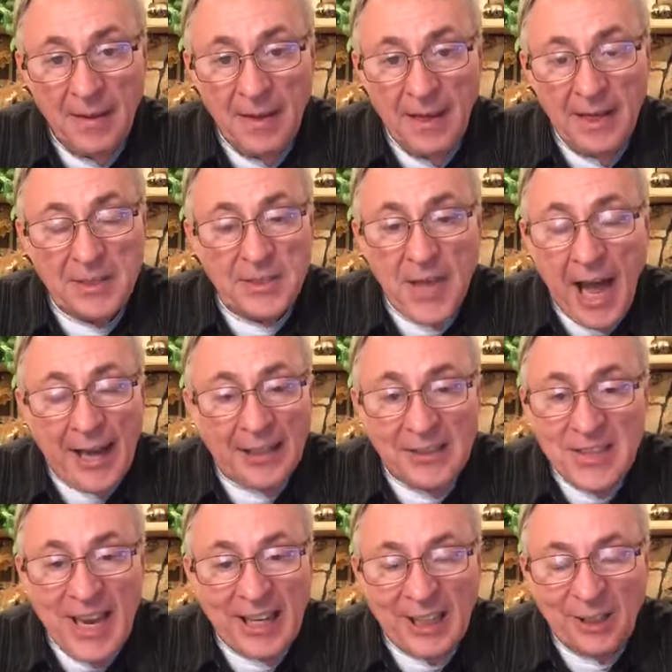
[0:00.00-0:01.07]
It's not a
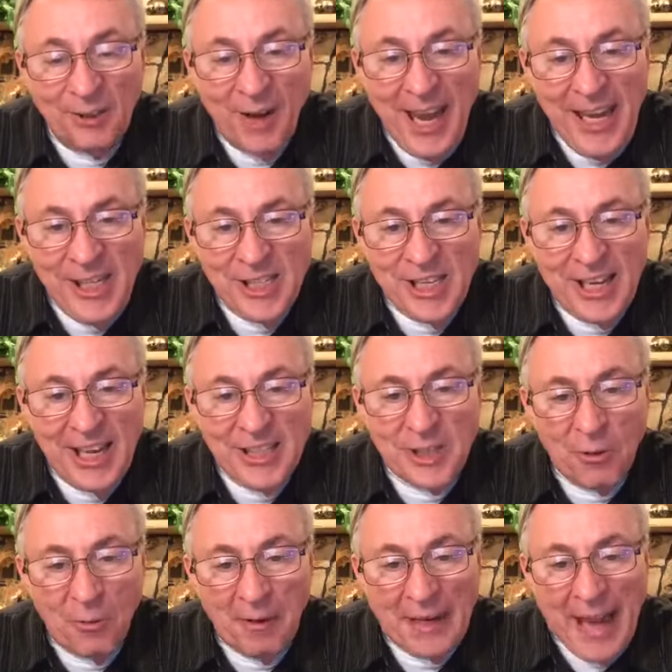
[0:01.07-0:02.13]
declaration, it's a
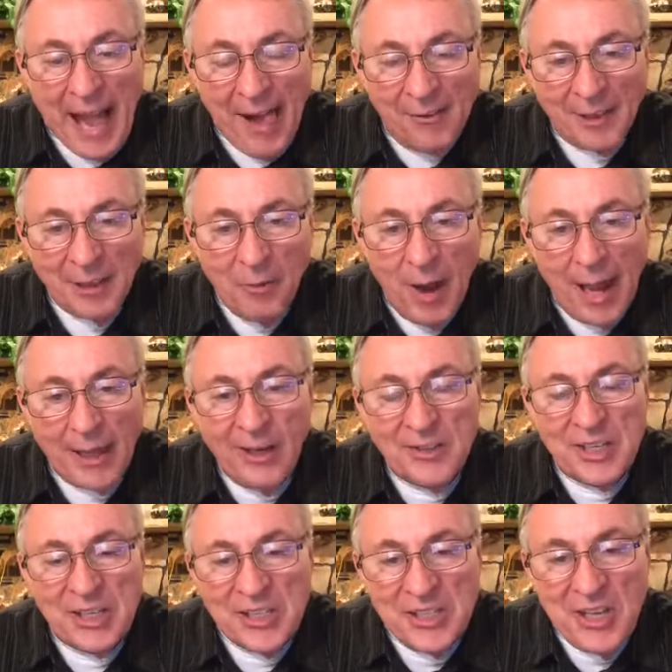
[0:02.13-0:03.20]
reality. Why? Because
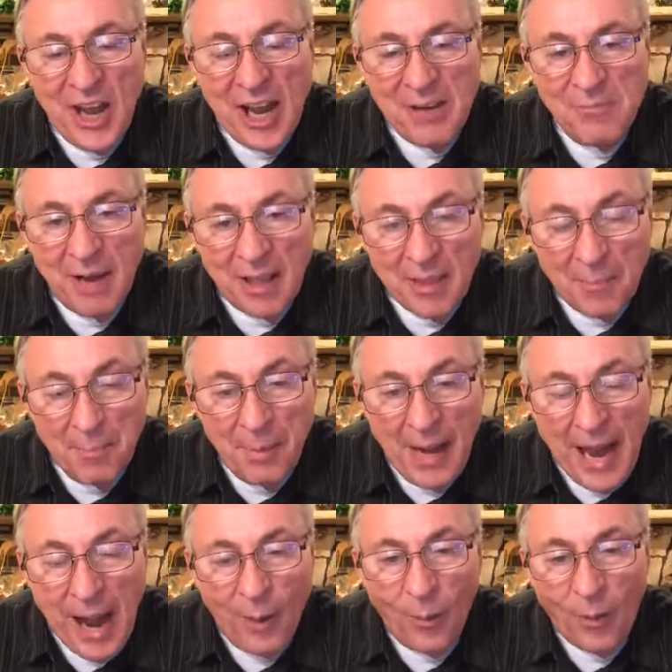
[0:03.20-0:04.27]
it's done by the
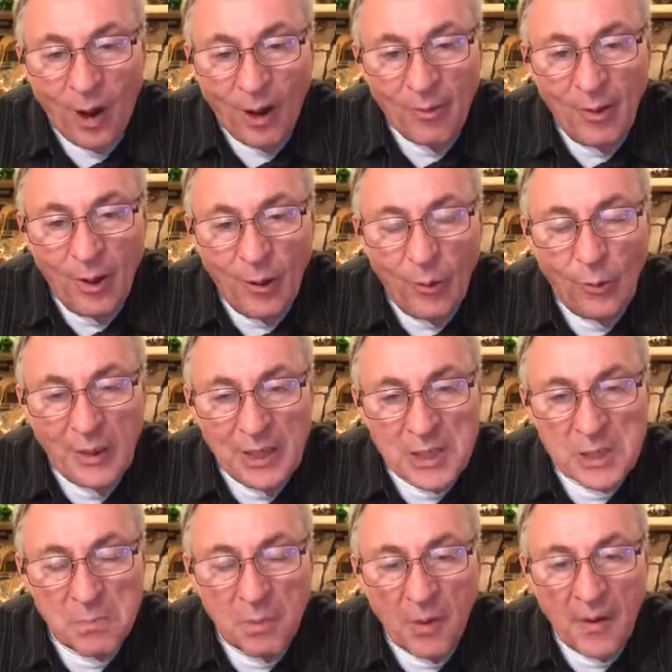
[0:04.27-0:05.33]
power of the Holy
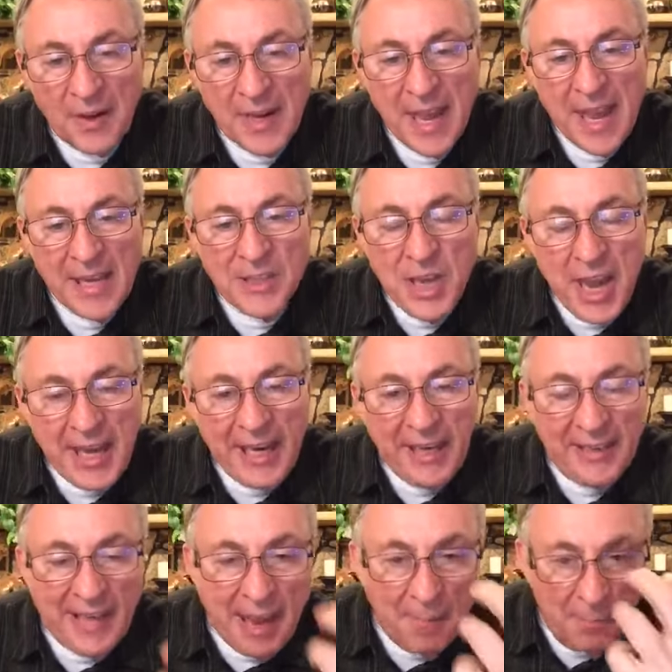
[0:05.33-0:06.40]
Spirit, taking
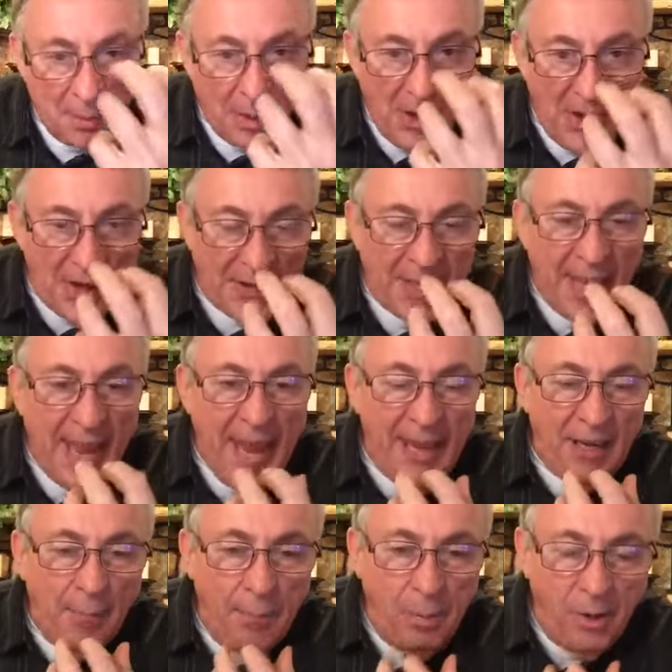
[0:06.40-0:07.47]
that blood and
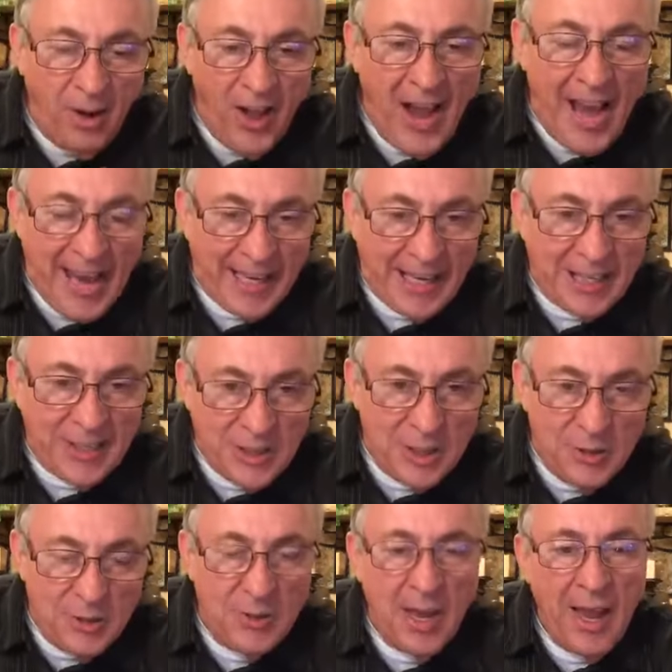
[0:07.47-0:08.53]
applying it
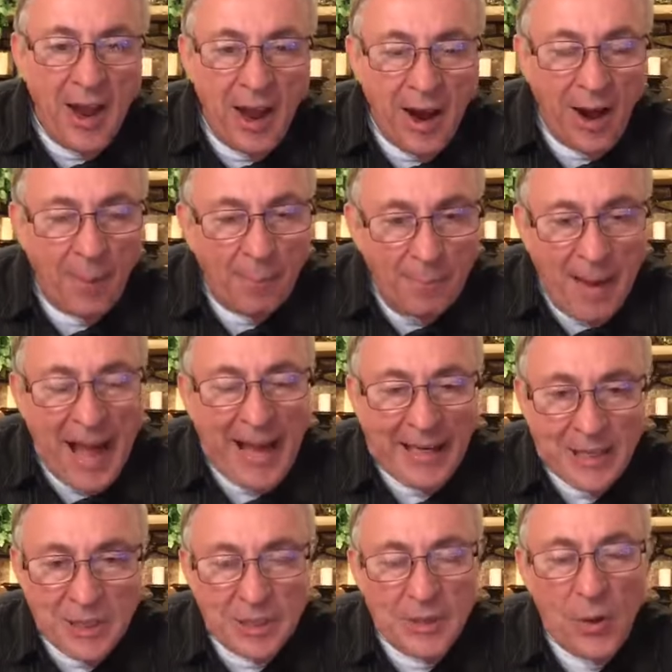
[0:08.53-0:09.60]
to our
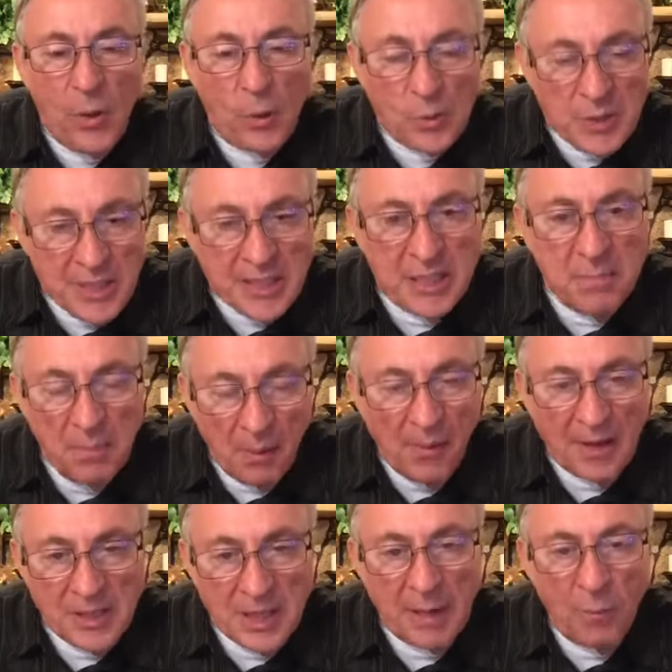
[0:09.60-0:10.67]
bodies, souls, and
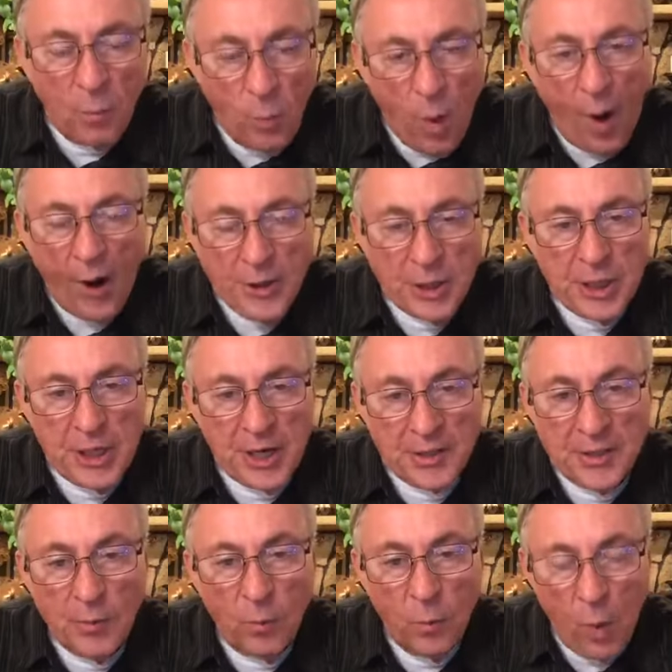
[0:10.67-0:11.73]
spirits, and washing us,
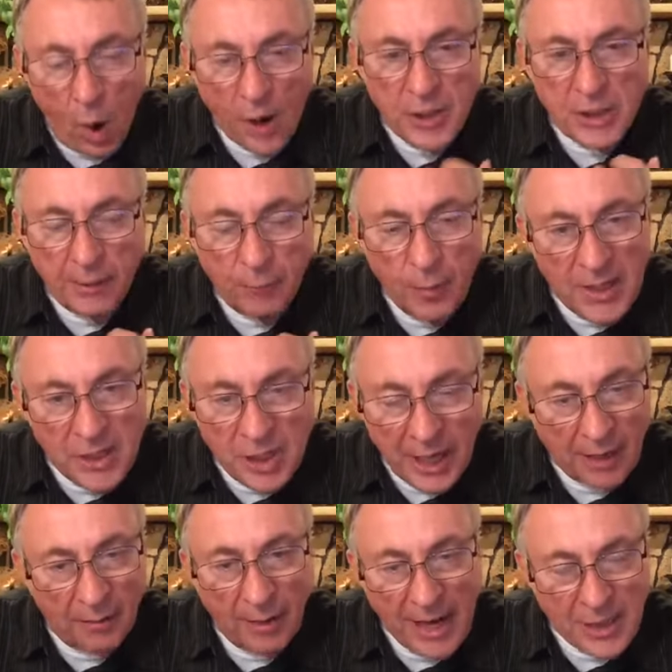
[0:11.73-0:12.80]
the washing of
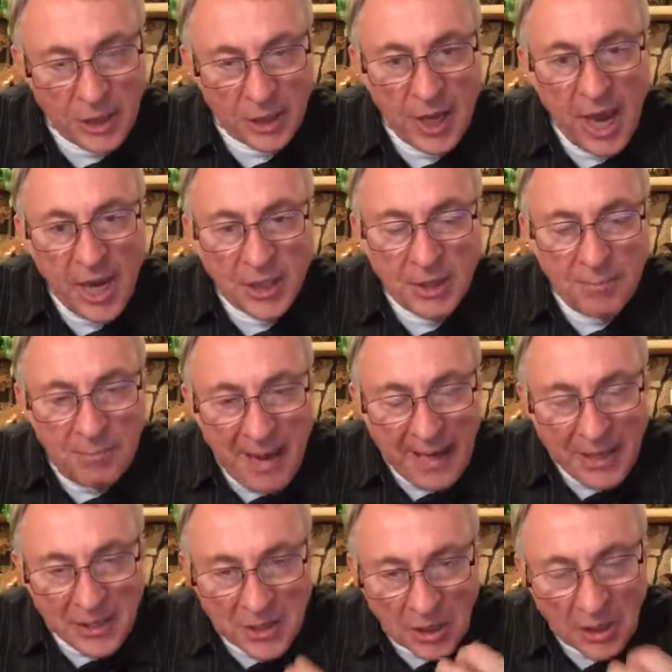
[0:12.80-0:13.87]
regeneration to make
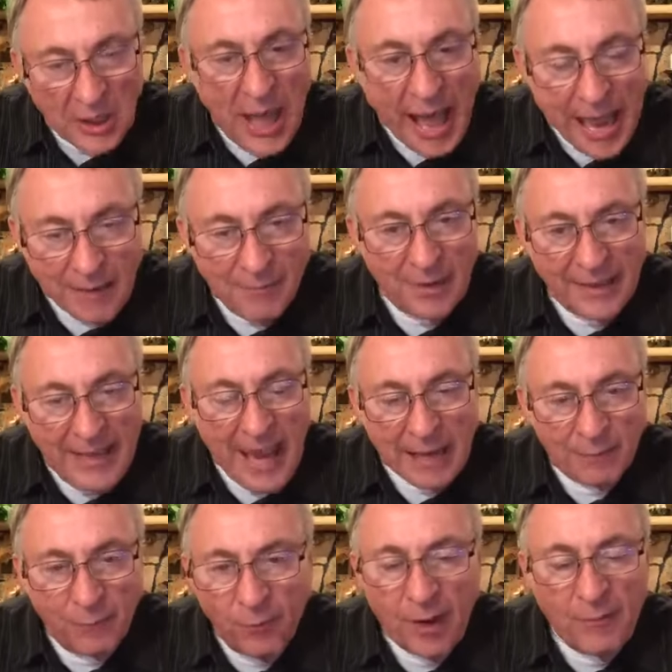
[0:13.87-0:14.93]
us alive again,
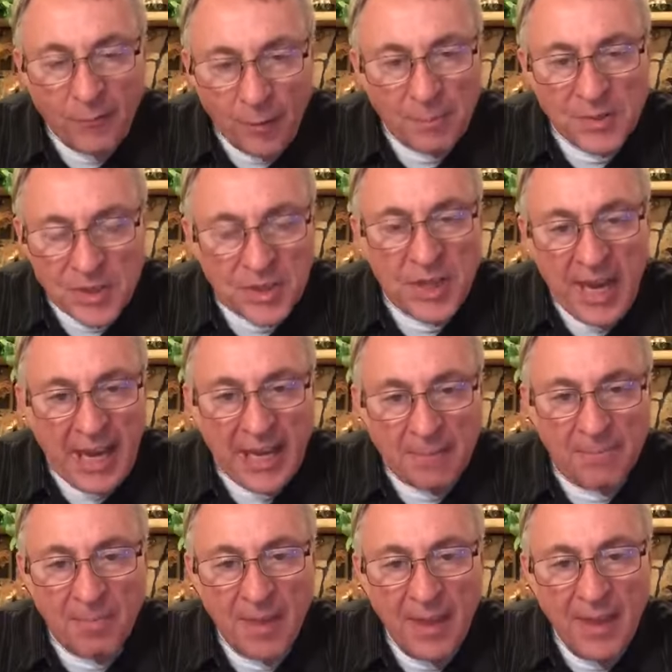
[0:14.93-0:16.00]
free from
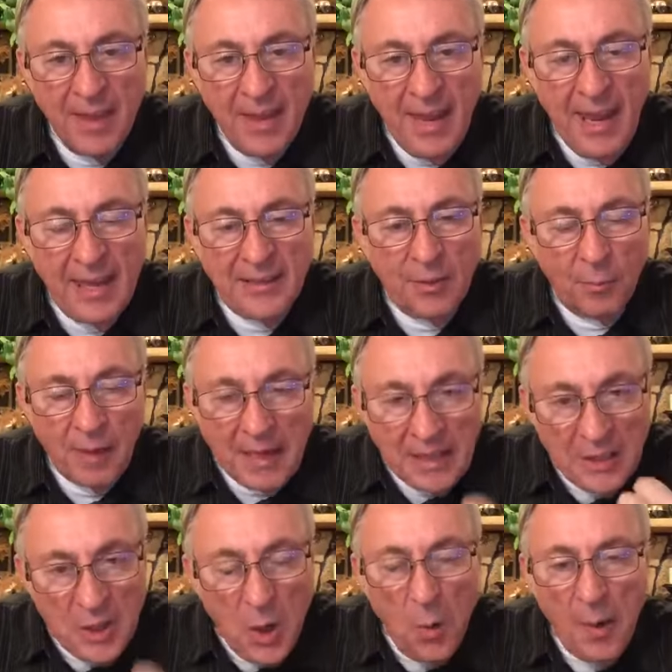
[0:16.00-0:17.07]
sin, and the
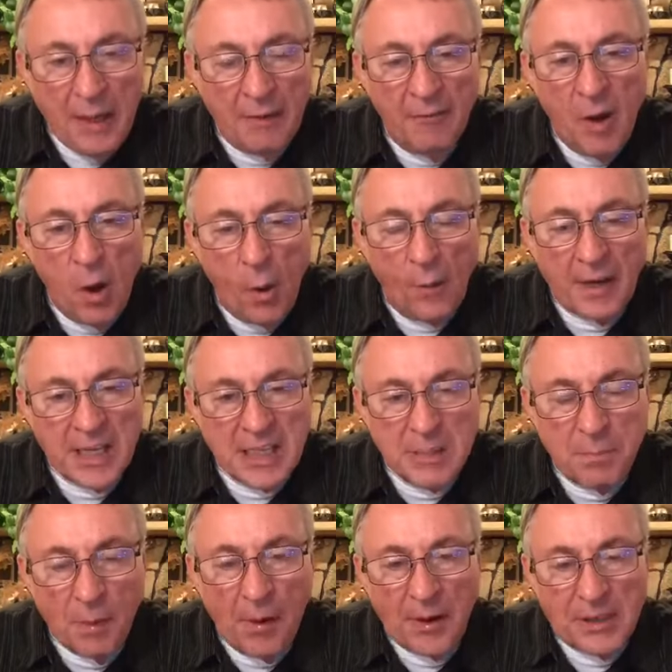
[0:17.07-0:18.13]
renewing of the Holy
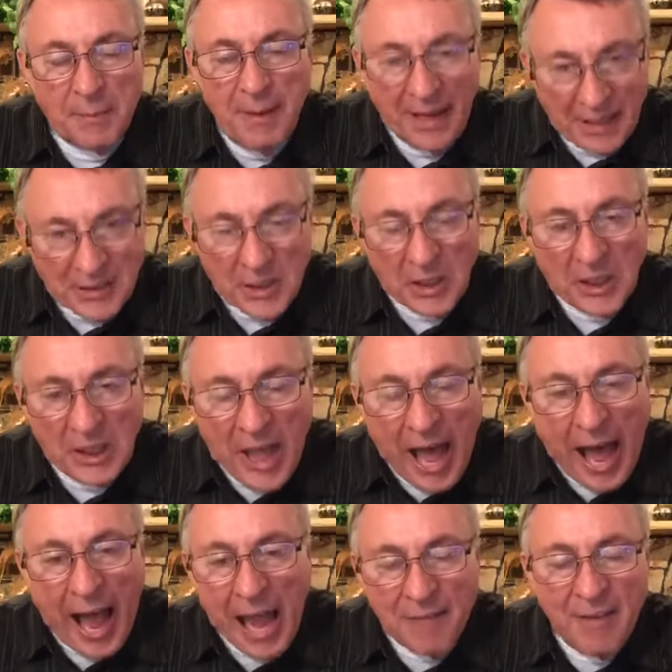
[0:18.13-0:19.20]
Spirit to make us
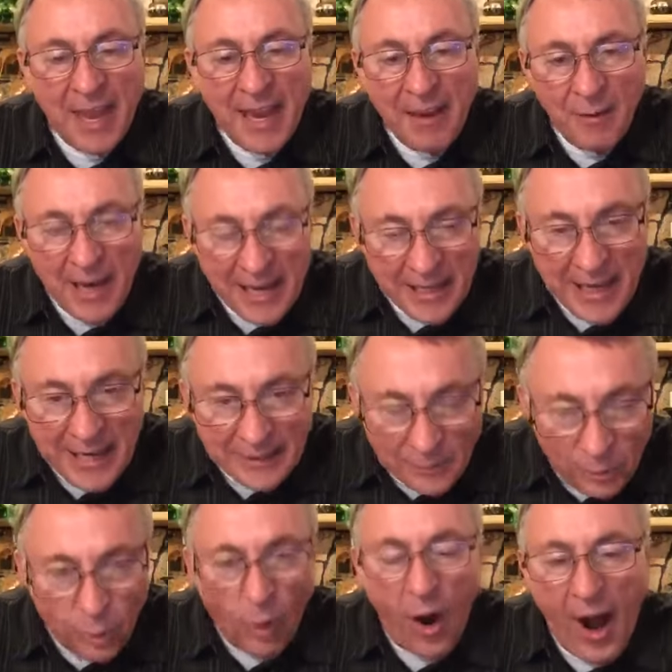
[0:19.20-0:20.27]
alive in,
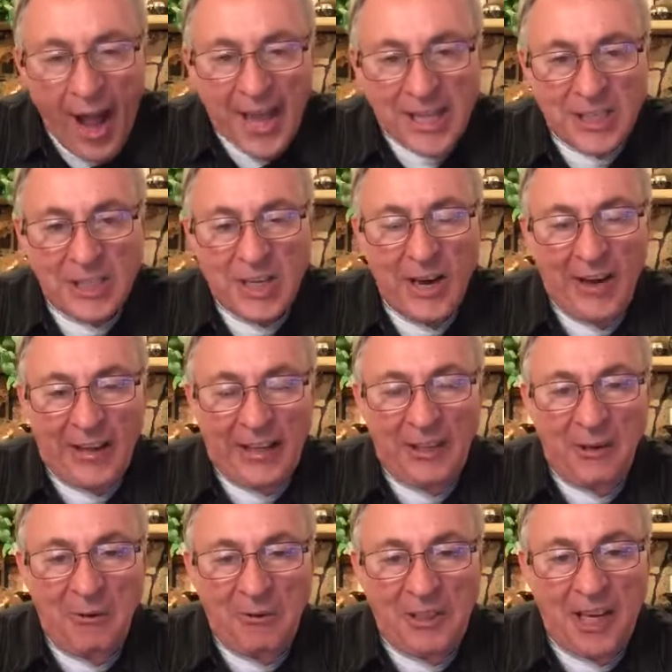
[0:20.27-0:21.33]
Christ.
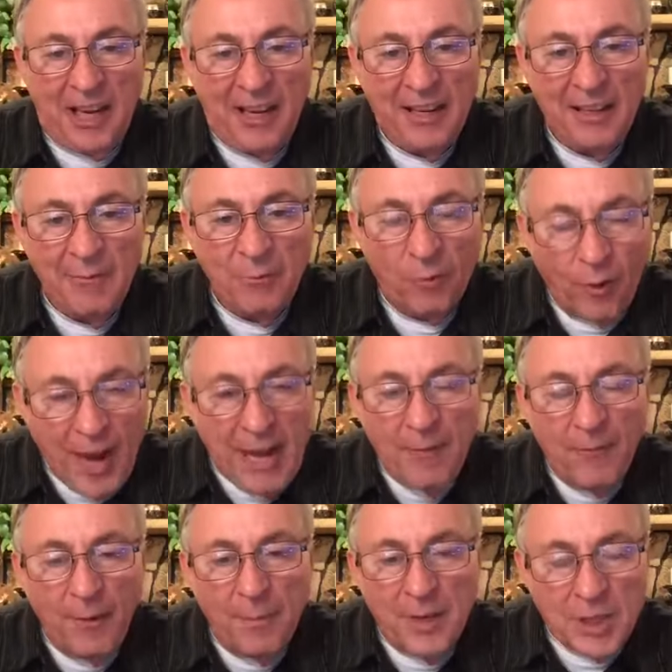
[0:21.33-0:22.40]
Hallelujah. Free
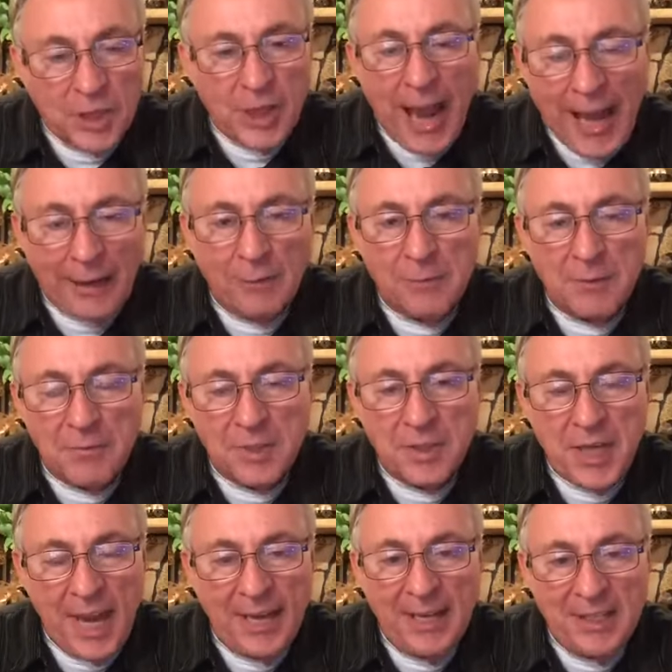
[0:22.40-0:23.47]
from the shackles of
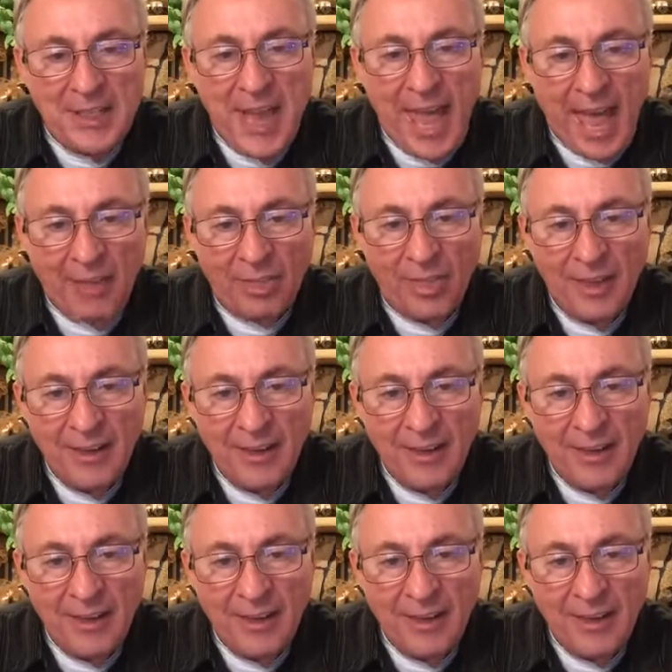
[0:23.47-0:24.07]
sin and death.